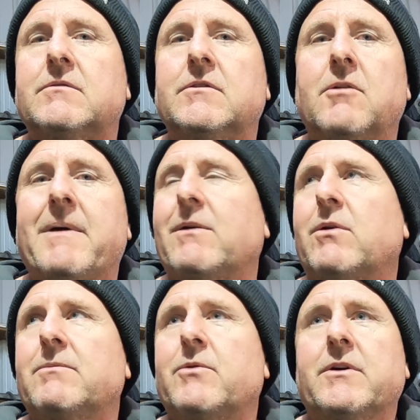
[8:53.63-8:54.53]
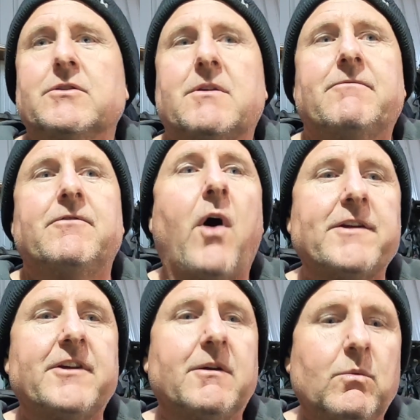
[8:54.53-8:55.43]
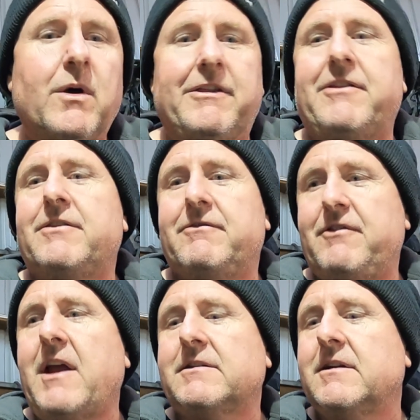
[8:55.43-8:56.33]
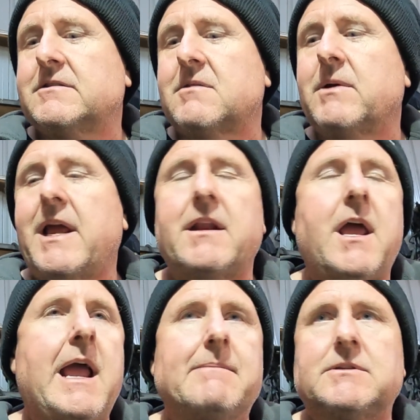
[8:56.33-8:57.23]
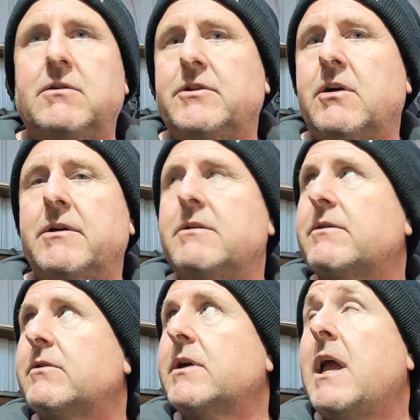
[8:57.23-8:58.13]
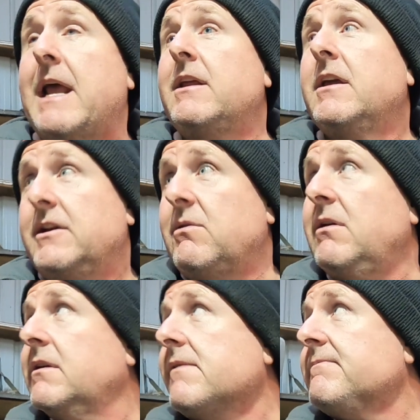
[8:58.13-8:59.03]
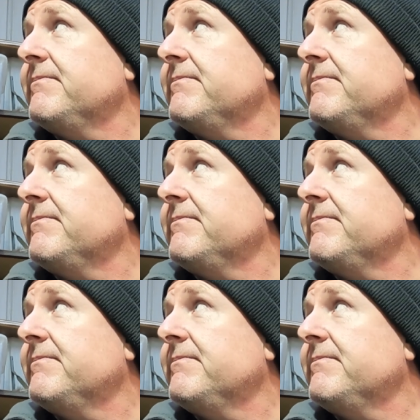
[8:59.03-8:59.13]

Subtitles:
No matter what I'm doing, because I'm fighting with the fact that someone had absolutely no idea what they're doing. And you know what?